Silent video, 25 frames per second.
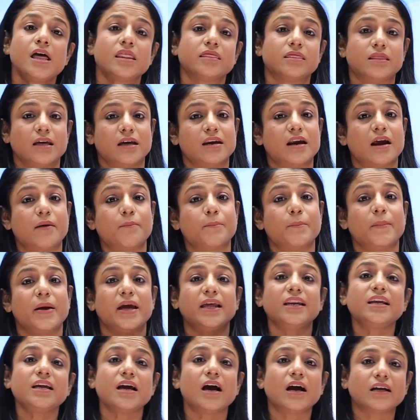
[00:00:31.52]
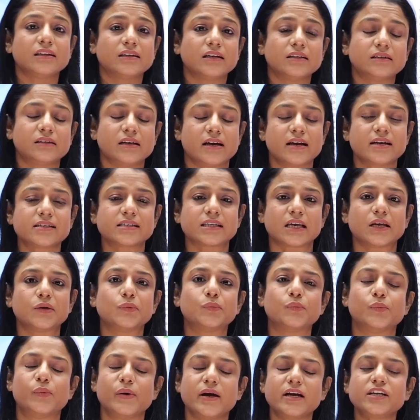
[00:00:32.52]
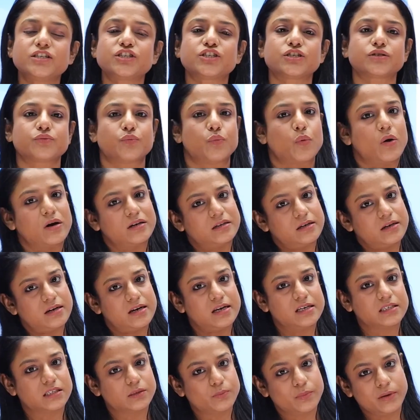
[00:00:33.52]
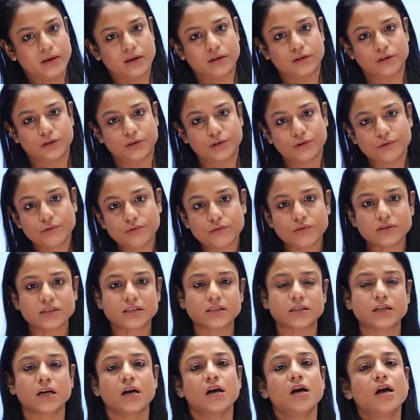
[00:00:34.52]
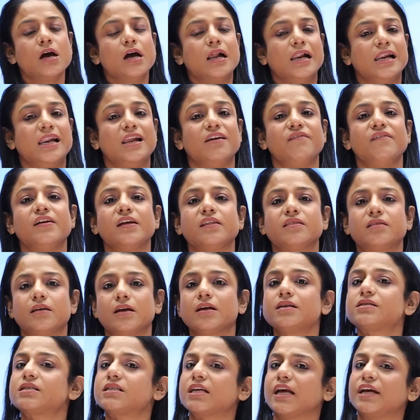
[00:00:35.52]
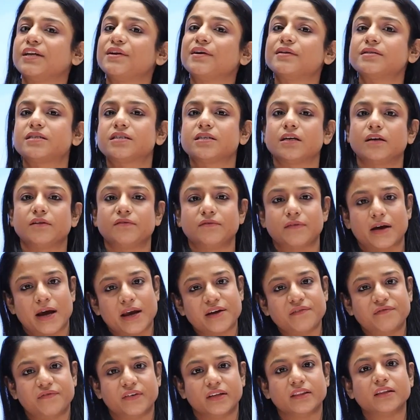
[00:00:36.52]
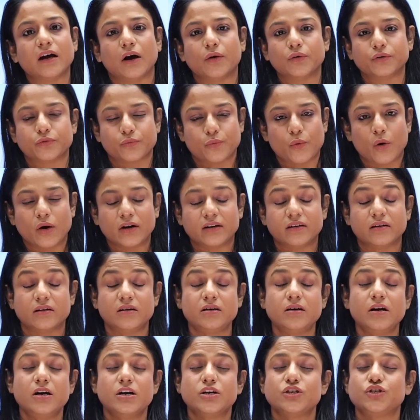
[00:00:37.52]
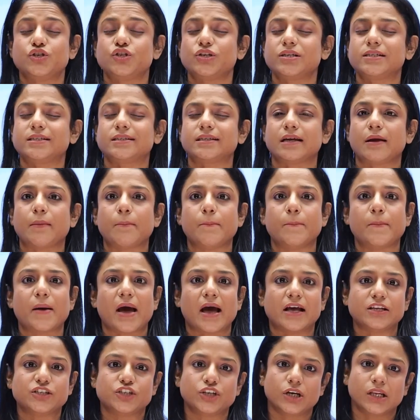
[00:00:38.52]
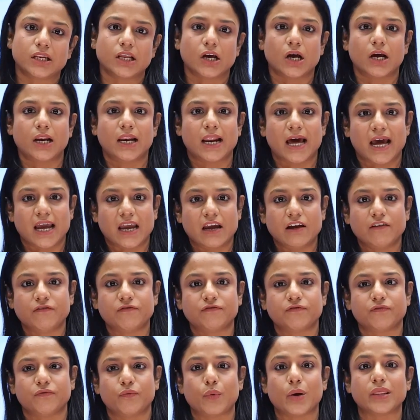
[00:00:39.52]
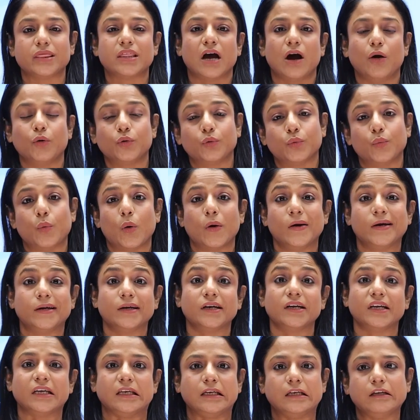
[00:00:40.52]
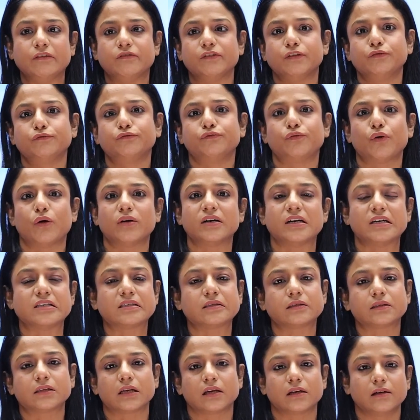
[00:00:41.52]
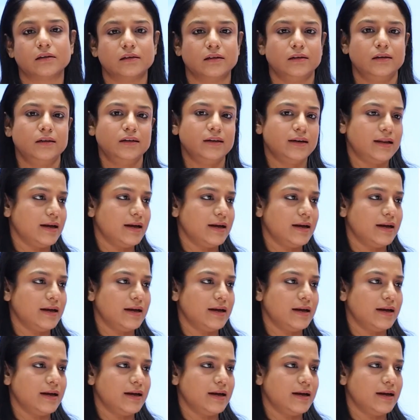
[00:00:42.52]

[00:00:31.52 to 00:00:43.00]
there are many other things in which water is being used. Living things cannot survive without water. Just imagine your life without water, even for a single